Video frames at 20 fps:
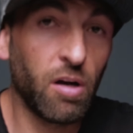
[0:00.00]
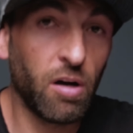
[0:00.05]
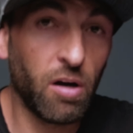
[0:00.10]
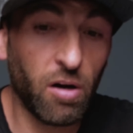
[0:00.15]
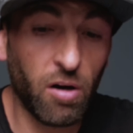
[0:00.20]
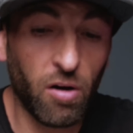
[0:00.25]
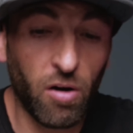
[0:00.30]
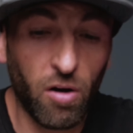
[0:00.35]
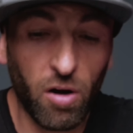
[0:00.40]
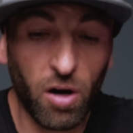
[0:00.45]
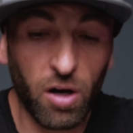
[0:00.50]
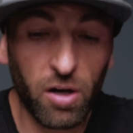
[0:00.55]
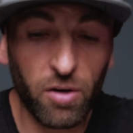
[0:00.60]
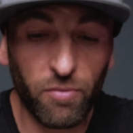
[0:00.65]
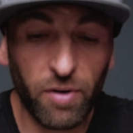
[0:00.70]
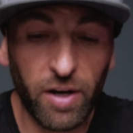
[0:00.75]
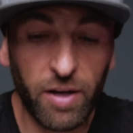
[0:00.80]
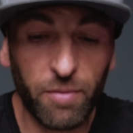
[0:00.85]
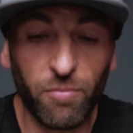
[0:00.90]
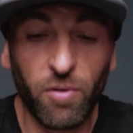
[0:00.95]
a heart
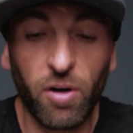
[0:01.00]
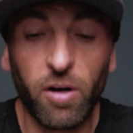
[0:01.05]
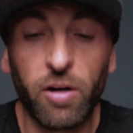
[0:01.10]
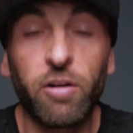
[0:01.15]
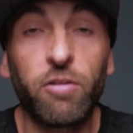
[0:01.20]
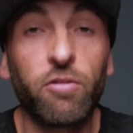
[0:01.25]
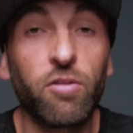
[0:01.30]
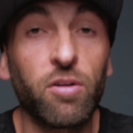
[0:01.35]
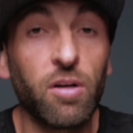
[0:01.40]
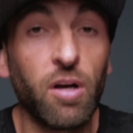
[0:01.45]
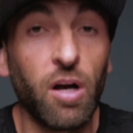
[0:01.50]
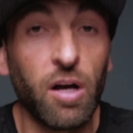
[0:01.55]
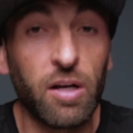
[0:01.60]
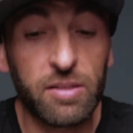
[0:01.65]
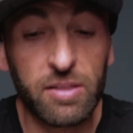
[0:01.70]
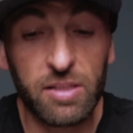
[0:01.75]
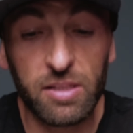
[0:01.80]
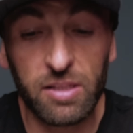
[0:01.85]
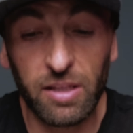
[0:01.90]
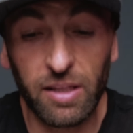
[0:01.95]
rate monitor, a
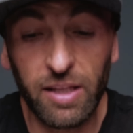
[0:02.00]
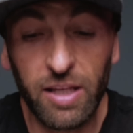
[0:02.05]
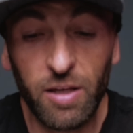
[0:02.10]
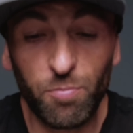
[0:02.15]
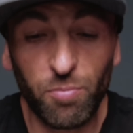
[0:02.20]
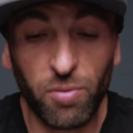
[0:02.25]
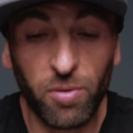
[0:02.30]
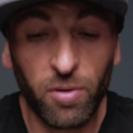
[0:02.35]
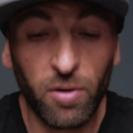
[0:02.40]
sleep